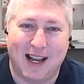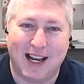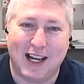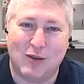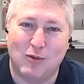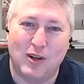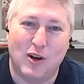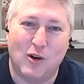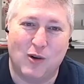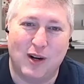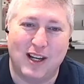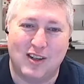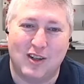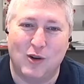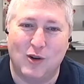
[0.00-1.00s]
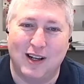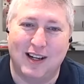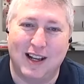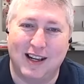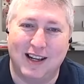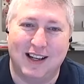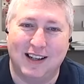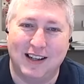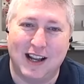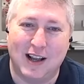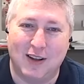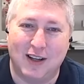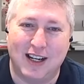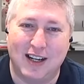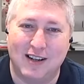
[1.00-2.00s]
I guess we know what he's doing
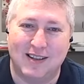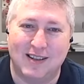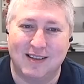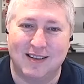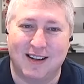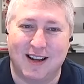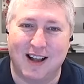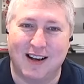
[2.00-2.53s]
now that he's